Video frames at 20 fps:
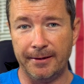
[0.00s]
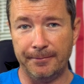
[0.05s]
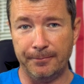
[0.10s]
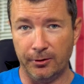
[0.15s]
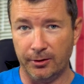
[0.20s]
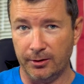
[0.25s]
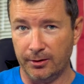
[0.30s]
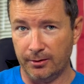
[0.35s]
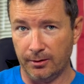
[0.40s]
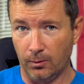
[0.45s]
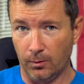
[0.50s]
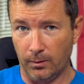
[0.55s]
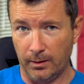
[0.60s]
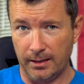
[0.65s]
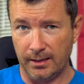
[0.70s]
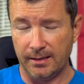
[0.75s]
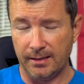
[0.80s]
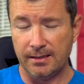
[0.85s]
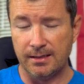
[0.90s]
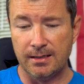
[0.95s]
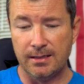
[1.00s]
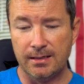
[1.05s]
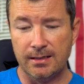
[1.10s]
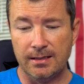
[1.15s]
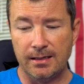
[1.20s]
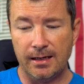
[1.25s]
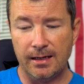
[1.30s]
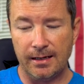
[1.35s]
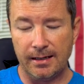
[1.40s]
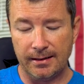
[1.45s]
put it away,
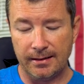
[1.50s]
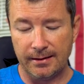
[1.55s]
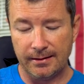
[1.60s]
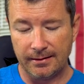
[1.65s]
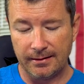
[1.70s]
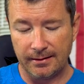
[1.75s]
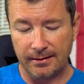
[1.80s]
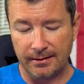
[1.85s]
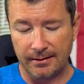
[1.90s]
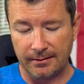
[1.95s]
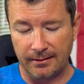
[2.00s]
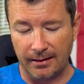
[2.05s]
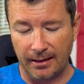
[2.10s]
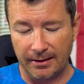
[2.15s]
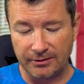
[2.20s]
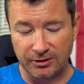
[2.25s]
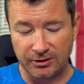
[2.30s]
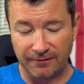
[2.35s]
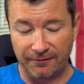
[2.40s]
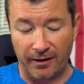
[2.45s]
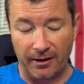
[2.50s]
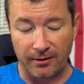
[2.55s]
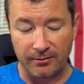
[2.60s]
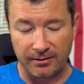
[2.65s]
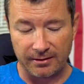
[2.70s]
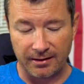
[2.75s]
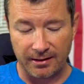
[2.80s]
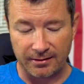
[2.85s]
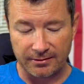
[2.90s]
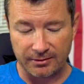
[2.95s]
and uh, I just found
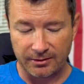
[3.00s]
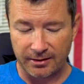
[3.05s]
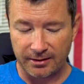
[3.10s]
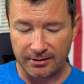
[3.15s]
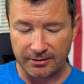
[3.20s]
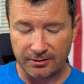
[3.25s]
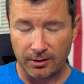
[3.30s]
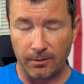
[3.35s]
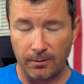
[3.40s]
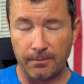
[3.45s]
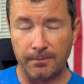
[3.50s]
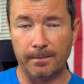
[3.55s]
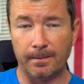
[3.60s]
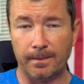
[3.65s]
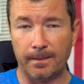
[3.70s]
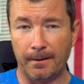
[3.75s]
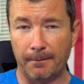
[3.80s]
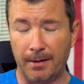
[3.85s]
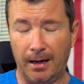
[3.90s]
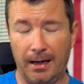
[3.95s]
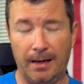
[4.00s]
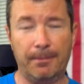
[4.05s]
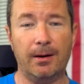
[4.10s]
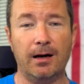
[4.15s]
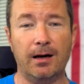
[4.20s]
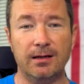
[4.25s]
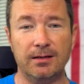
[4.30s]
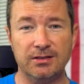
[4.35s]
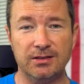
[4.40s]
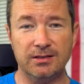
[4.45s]
it yesterday. So my
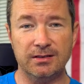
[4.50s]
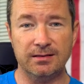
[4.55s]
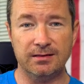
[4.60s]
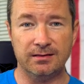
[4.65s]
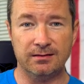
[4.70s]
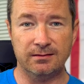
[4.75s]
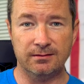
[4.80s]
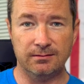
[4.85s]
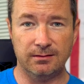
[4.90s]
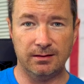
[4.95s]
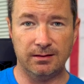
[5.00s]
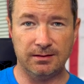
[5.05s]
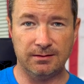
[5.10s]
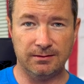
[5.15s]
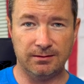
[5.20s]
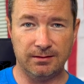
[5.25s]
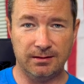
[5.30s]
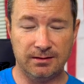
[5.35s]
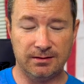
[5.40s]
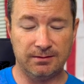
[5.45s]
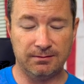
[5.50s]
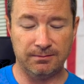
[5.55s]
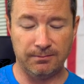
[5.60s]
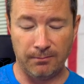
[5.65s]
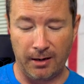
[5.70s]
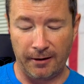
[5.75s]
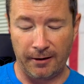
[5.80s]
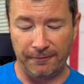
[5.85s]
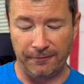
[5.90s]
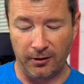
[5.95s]
apologies. It's it's
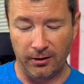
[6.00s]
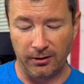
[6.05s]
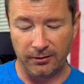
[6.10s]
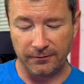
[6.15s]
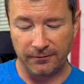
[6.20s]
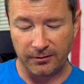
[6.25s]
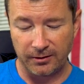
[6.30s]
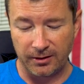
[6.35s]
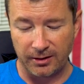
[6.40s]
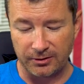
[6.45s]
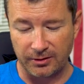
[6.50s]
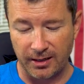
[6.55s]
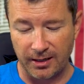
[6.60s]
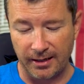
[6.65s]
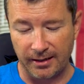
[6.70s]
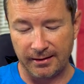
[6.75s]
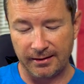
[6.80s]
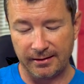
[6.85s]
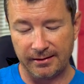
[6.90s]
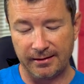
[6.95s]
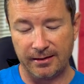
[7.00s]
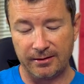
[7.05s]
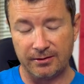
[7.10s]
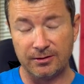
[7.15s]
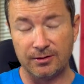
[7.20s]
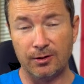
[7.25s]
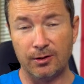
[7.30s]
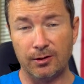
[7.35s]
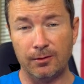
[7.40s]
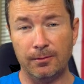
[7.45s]
my fault for not tracking it down
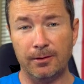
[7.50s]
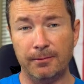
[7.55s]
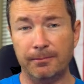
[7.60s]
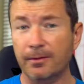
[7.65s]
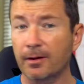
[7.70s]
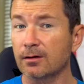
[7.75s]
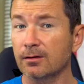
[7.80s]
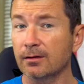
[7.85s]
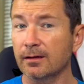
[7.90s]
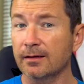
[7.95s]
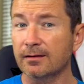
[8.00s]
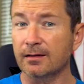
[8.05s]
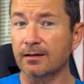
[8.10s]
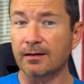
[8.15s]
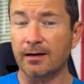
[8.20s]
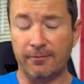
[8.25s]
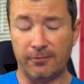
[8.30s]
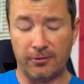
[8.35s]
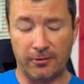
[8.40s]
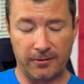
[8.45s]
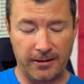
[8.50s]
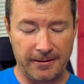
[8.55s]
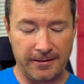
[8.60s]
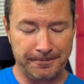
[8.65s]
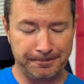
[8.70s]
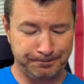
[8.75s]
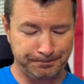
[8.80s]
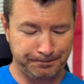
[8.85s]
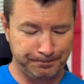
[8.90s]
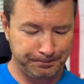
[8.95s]
sooner, but better late than never, right?
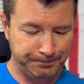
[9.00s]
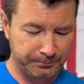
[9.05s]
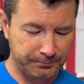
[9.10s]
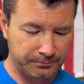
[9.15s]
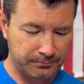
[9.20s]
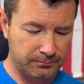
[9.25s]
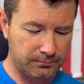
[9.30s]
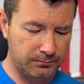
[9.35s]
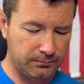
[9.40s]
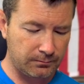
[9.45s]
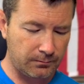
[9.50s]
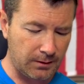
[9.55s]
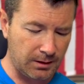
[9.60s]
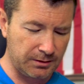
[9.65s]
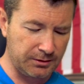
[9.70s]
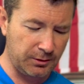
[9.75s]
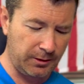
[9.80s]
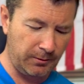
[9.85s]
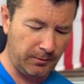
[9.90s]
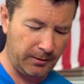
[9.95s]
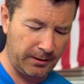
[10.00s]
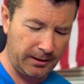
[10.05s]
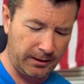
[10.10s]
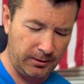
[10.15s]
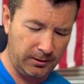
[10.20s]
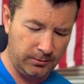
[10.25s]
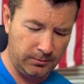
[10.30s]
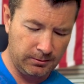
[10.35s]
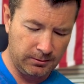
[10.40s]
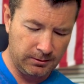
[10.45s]
So here we
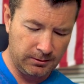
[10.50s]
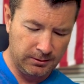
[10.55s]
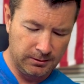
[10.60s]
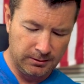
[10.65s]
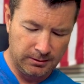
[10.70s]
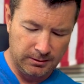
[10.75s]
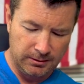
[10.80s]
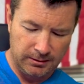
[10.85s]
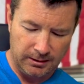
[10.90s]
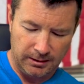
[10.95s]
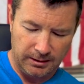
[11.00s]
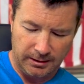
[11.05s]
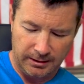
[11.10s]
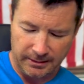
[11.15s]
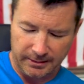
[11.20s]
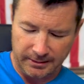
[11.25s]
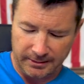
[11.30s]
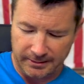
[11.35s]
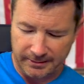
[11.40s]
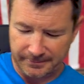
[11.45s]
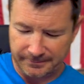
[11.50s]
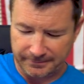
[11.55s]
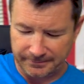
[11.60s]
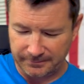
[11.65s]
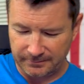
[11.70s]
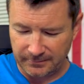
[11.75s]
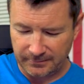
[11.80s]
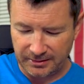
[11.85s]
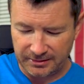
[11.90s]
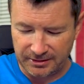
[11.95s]
go. Uh,
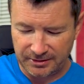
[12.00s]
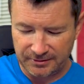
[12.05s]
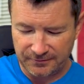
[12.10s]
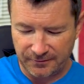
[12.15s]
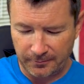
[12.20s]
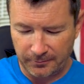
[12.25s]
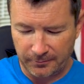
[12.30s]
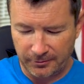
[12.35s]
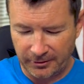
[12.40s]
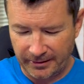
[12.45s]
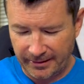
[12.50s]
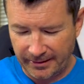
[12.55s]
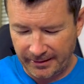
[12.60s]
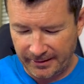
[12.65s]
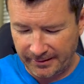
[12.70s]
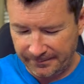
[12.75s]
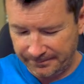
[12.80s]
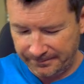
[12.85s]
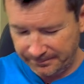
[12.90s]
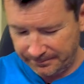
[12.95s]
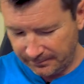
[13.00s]
this is from Renee,